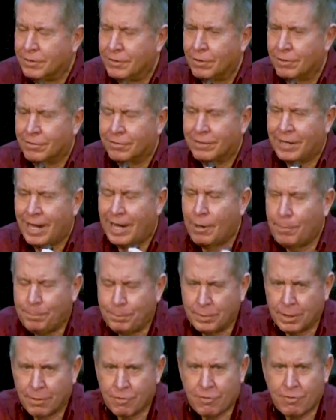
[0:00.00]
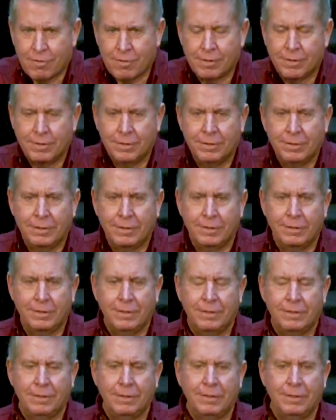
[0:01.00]
and they're helpless,
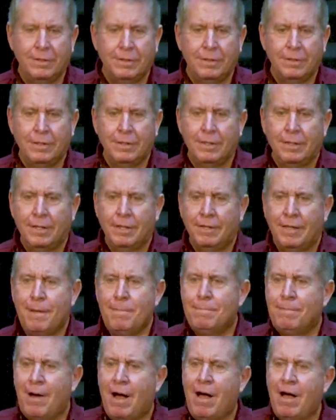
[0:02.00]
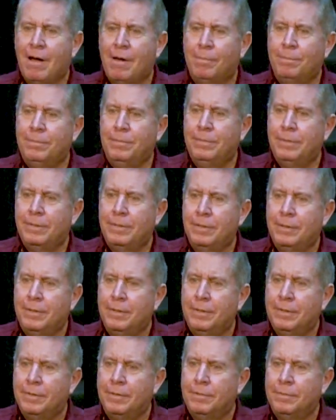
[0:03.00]
that mom
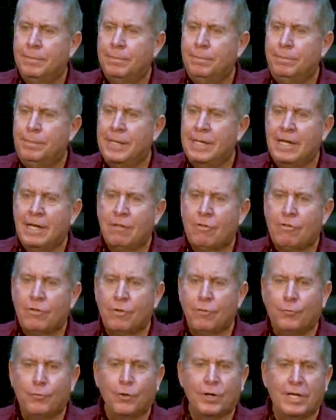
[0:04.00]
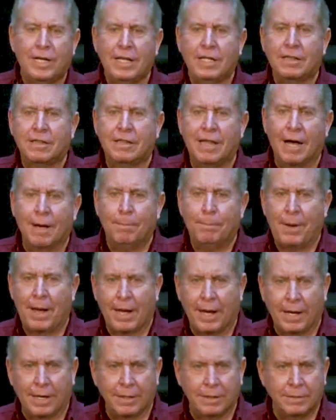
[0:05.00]
begins to forget that
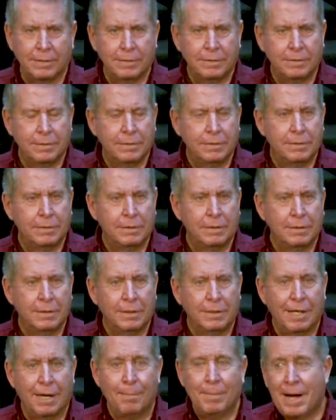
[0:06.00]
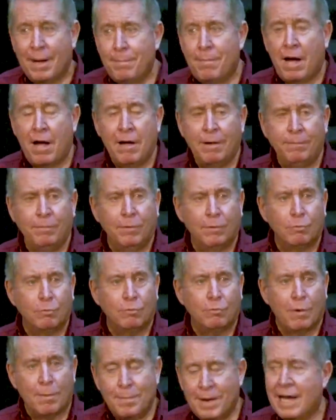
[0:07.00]
pain. Now, my mom
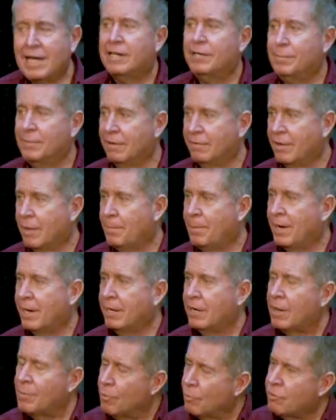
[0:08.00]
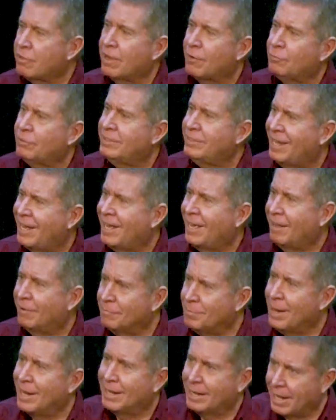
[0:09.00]
reminded me of that pain almost every day
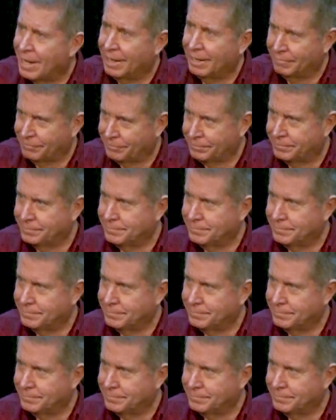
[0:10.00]
of my life.